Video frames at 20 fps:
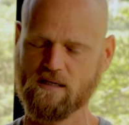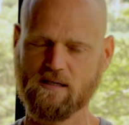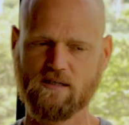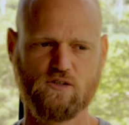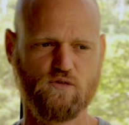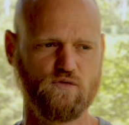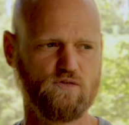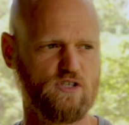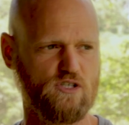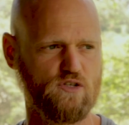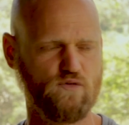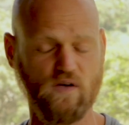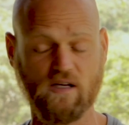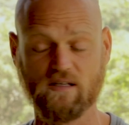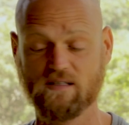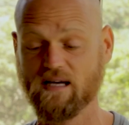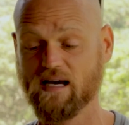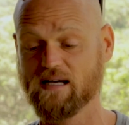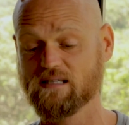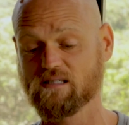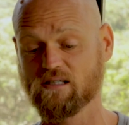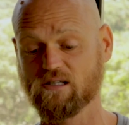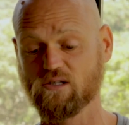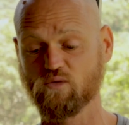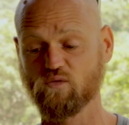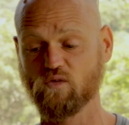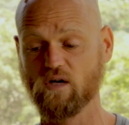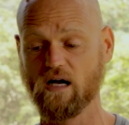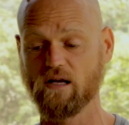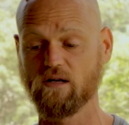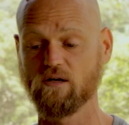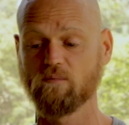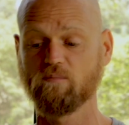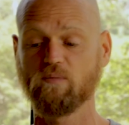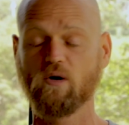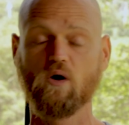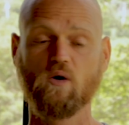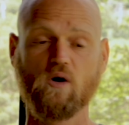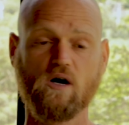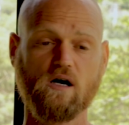is just fantastic. You've got
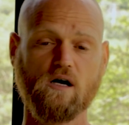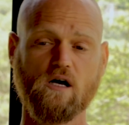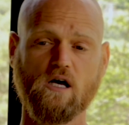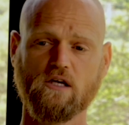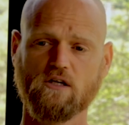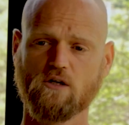Noboa.